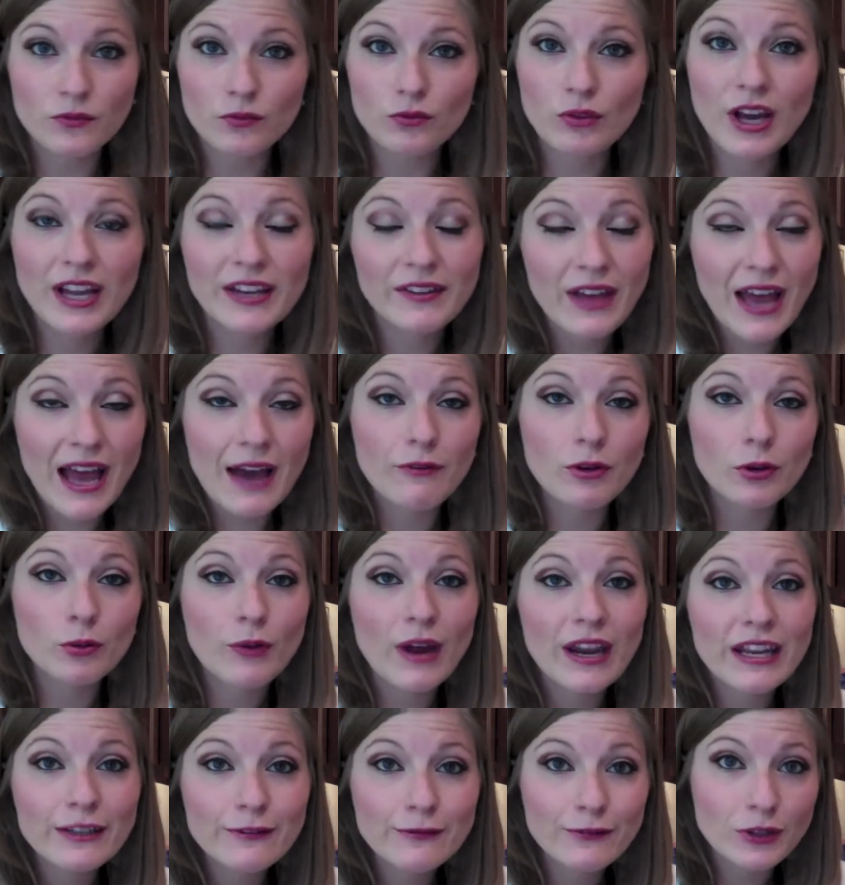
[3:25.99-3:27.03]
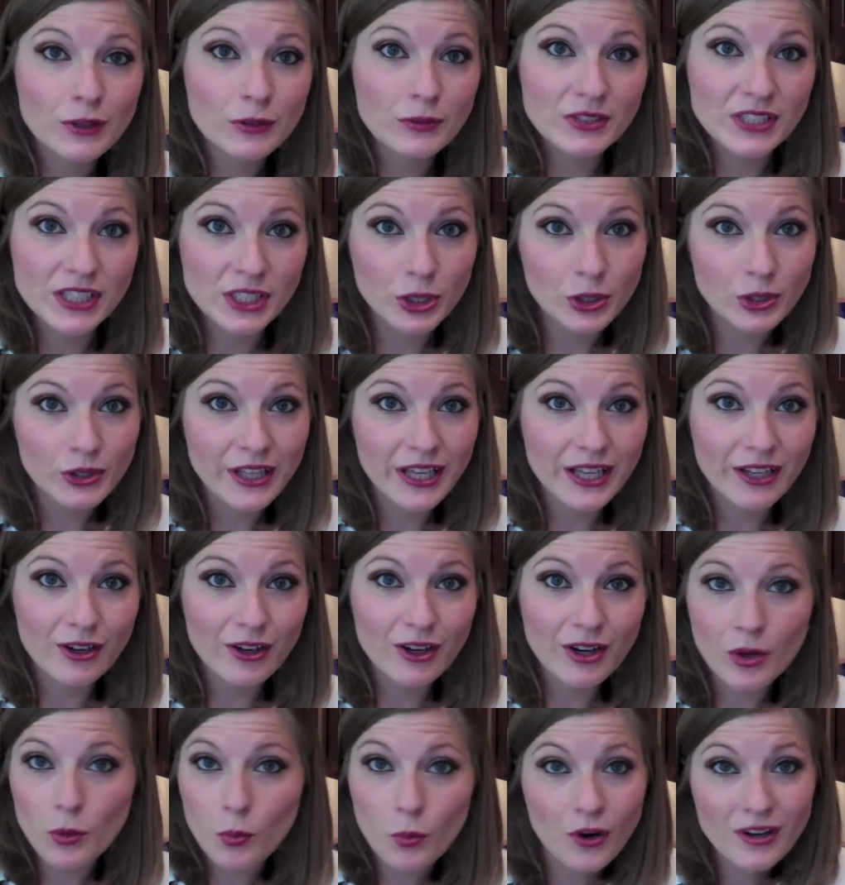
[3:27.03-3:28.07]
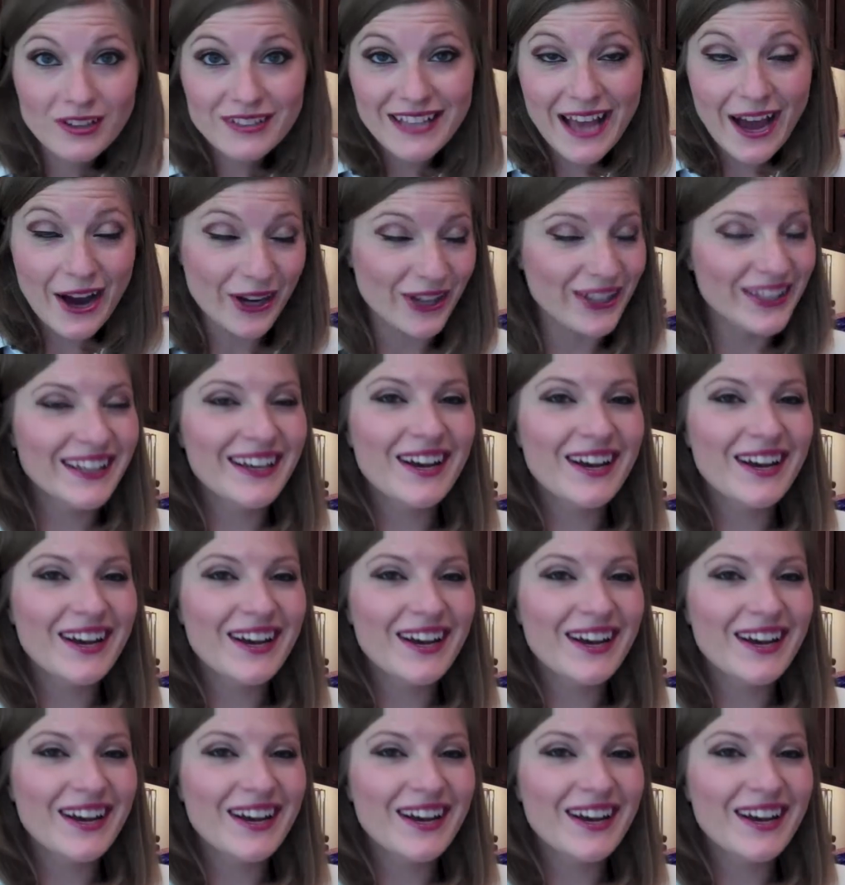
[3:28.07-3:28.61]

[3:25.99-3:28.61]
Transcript: have it ready for dinner later, it works out.